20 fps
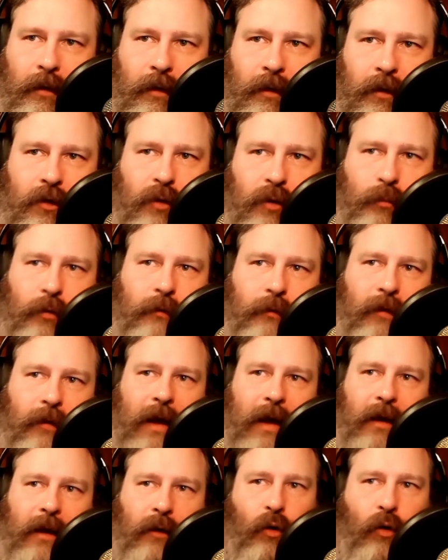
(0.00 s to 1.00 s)
Could you
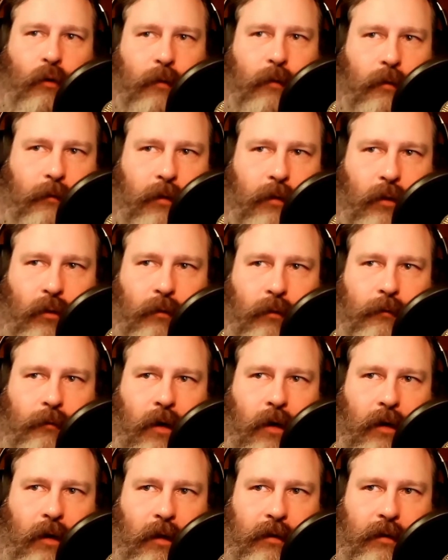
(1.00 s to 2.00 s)
provide an overview
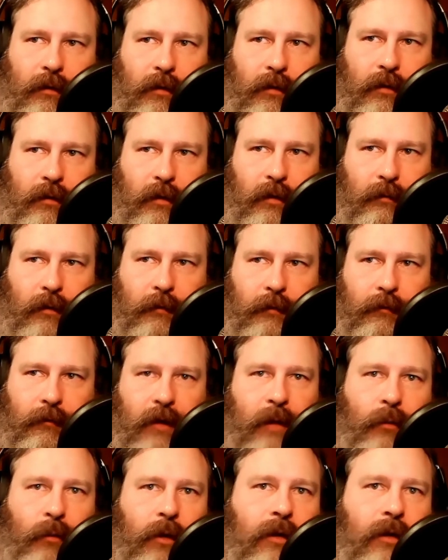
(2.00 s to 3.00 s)
for our listeners of the
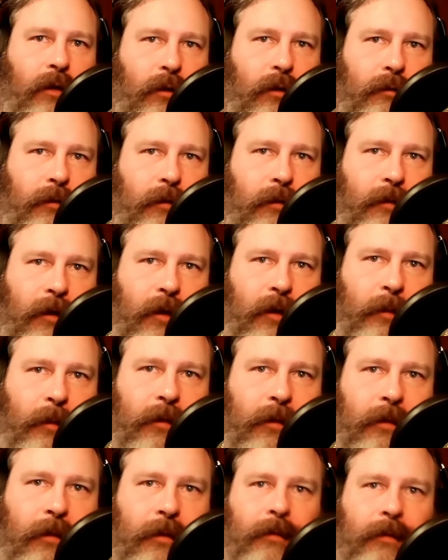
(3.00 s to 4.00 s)
framework that you've developed?